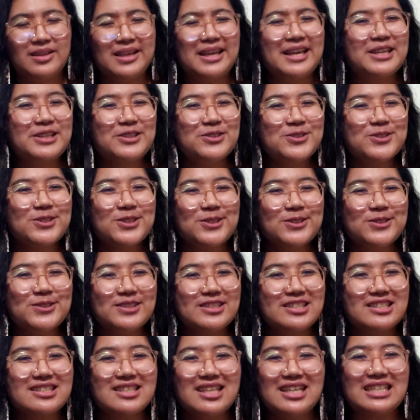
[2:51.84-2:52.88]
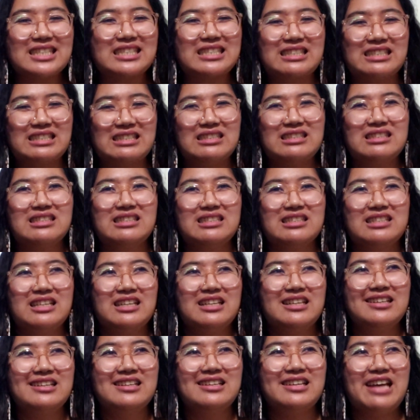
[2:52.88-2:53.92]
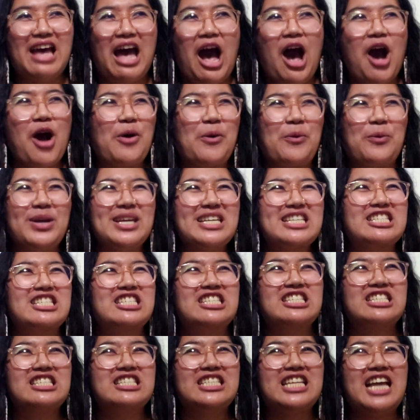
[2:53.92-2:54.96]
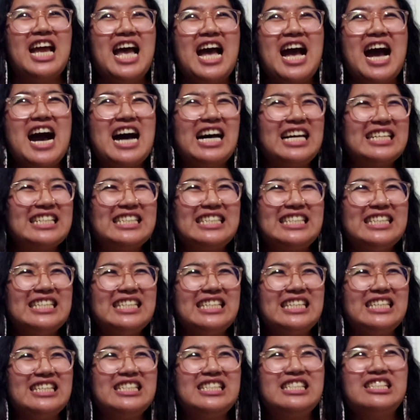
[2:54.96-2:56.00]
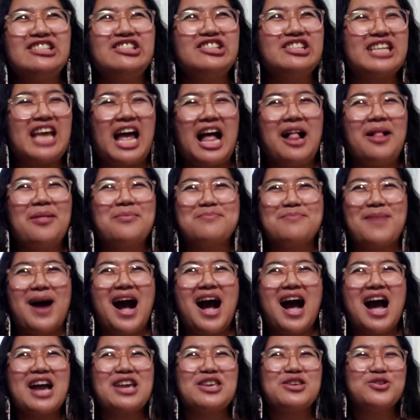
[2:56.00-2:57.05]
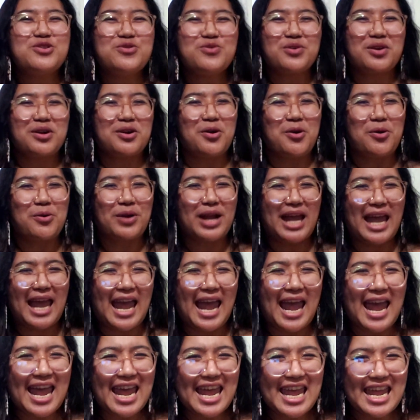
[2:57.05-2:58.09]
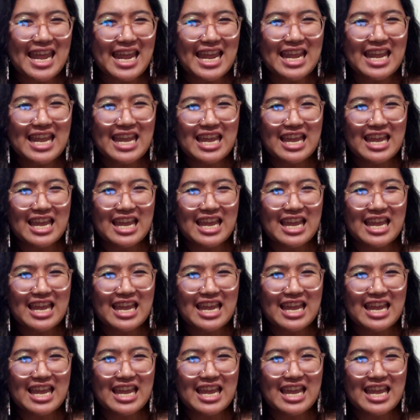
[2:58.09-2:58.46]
And you chose this. A wish, a need to tell Ma you were okay.